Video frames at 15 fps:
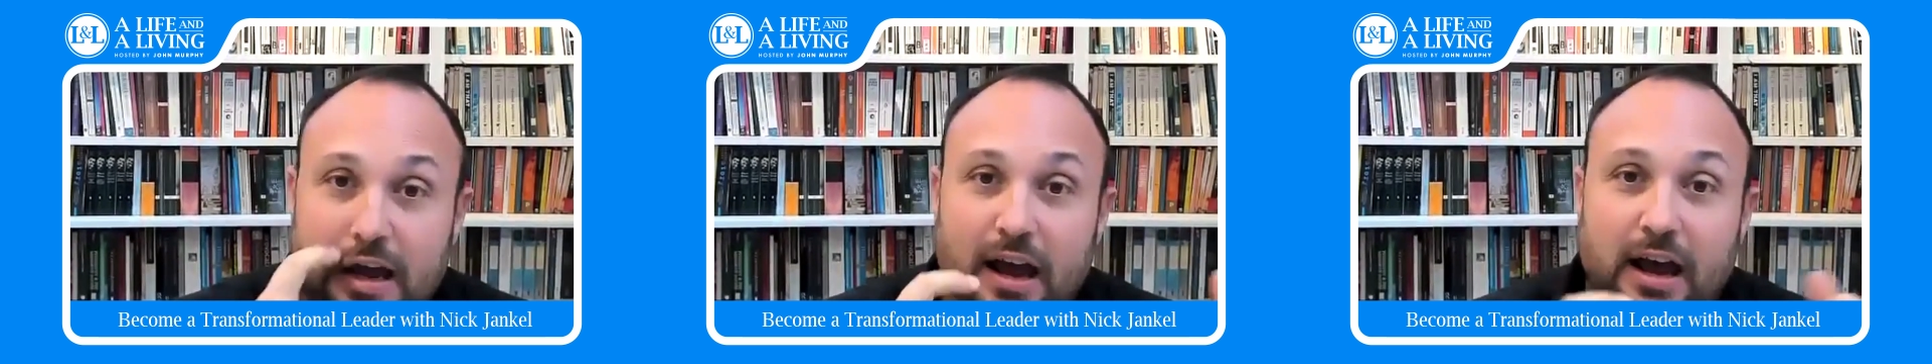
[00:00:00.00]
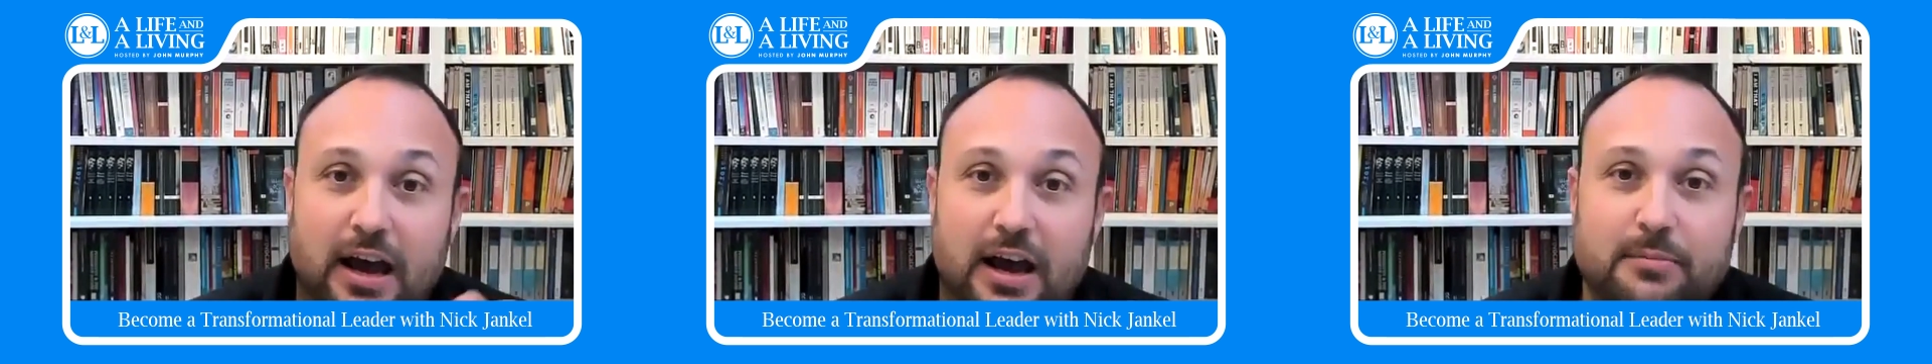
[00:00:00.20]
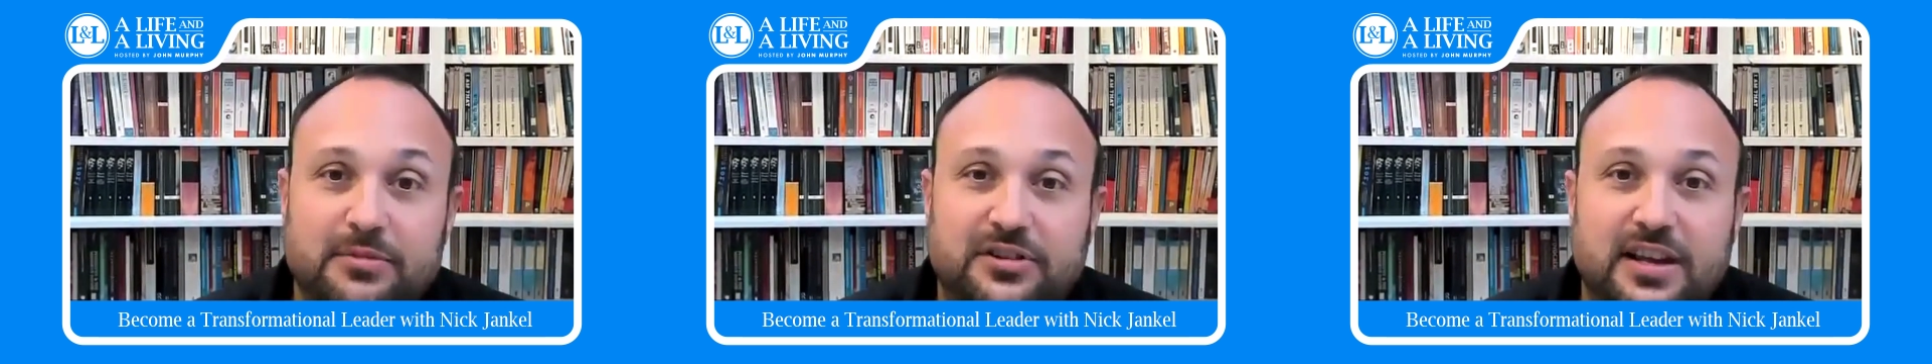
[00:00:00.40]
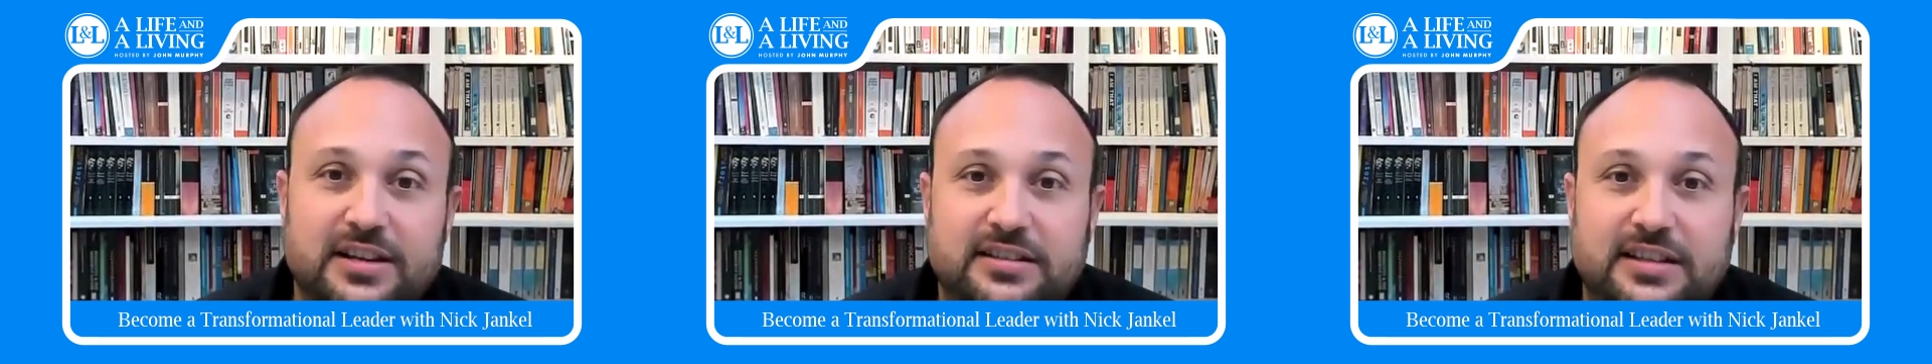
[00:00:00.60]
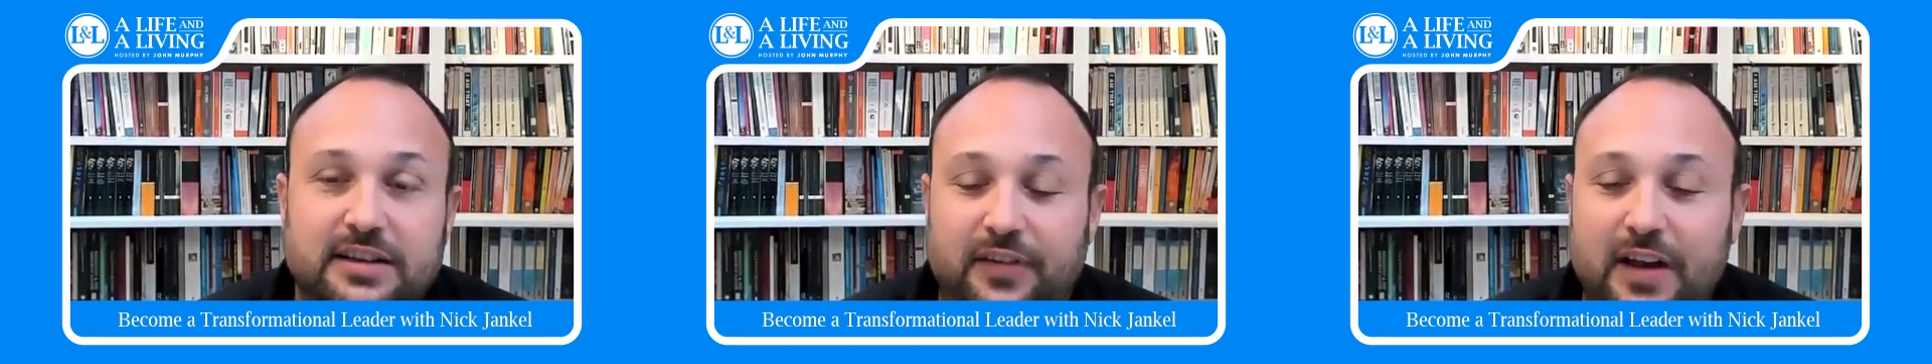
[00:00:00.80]
So
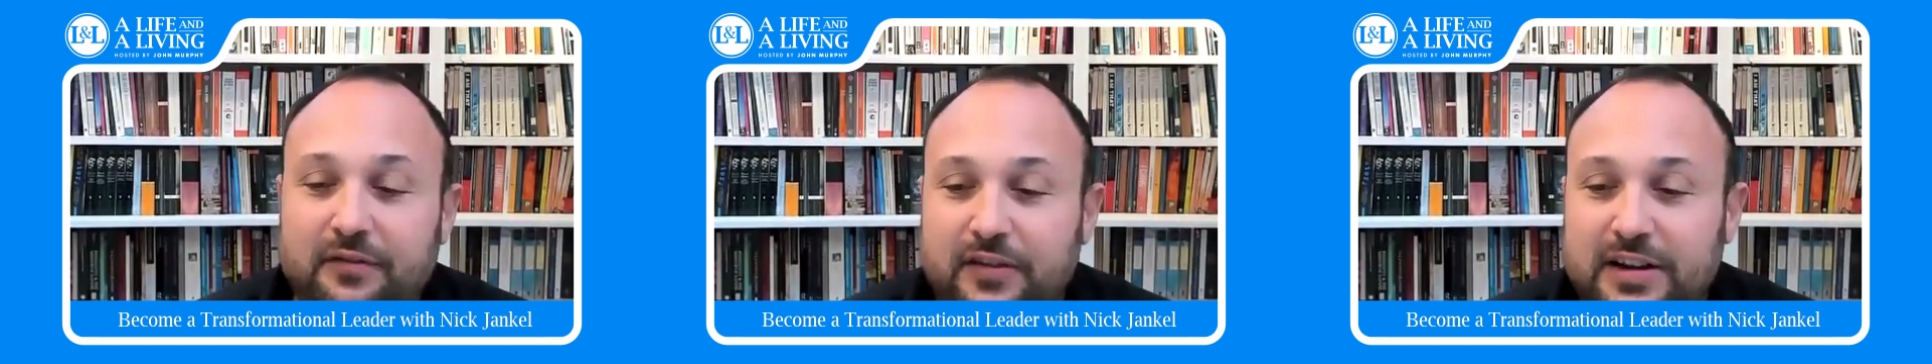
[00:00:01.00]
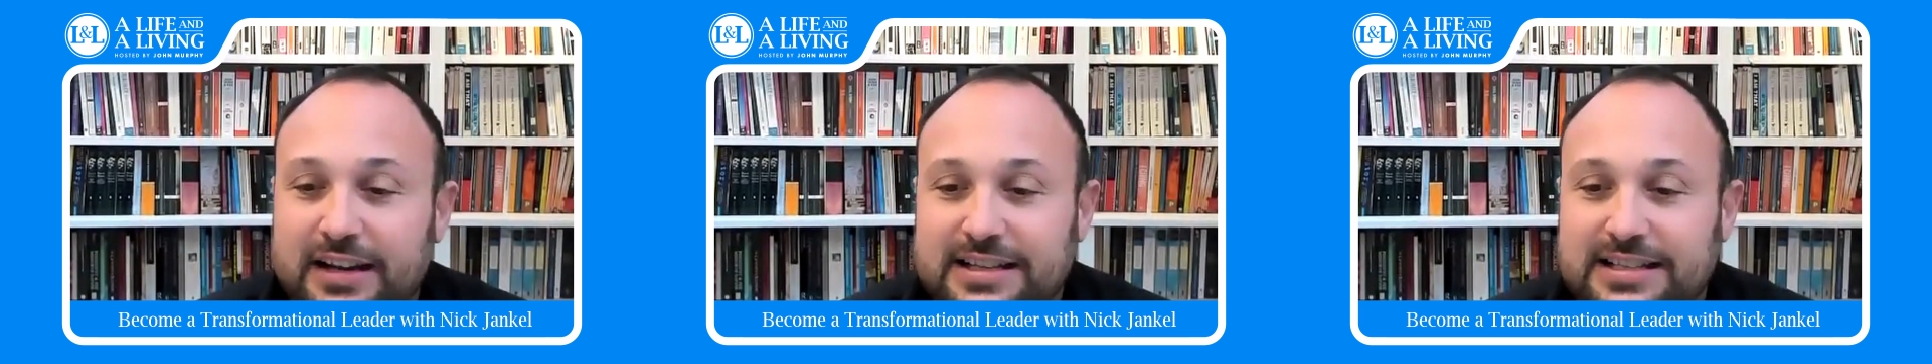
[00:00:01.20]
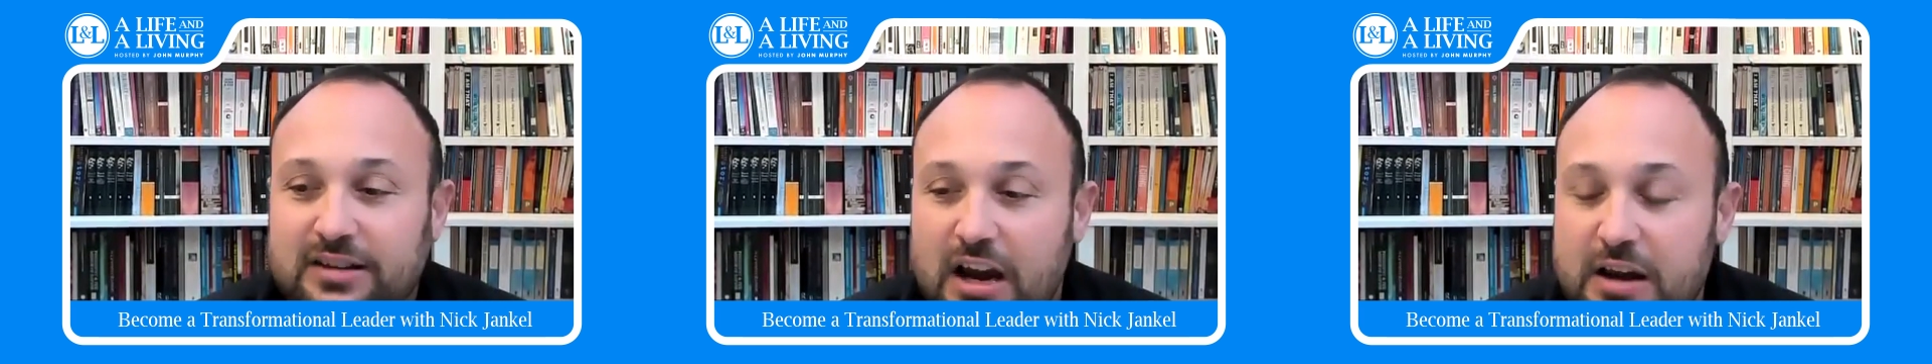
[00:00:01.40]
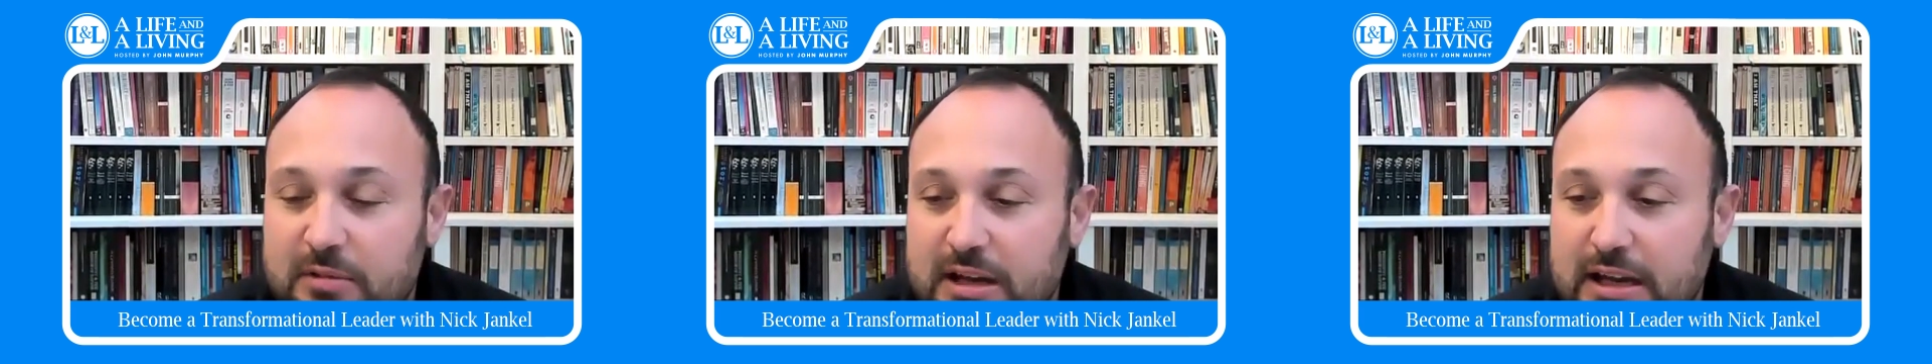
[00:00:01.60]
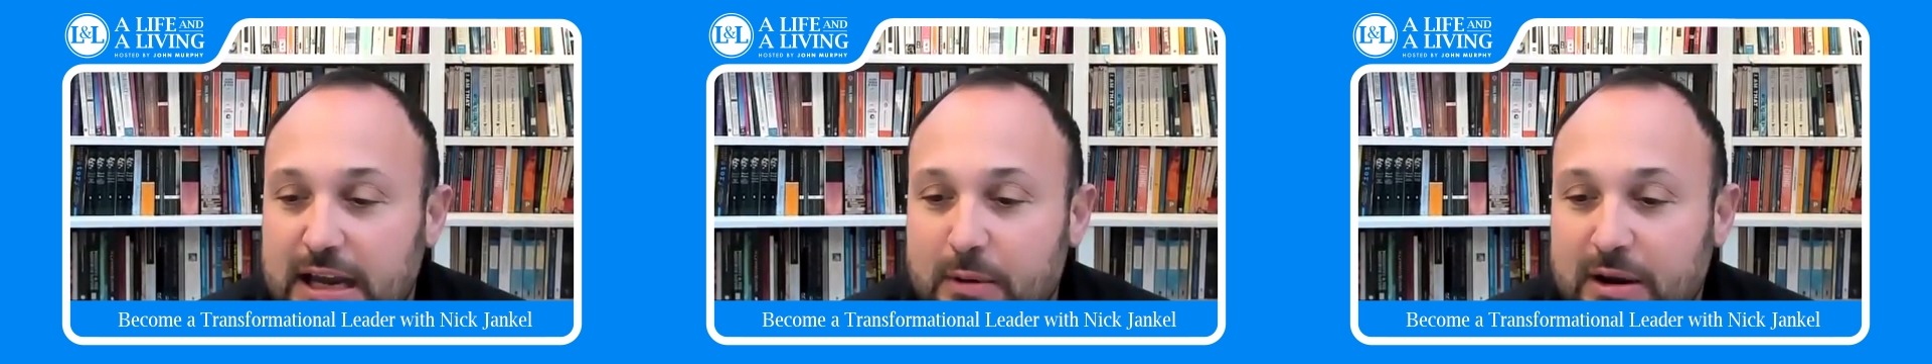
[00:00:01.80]
there's definitely excitement here.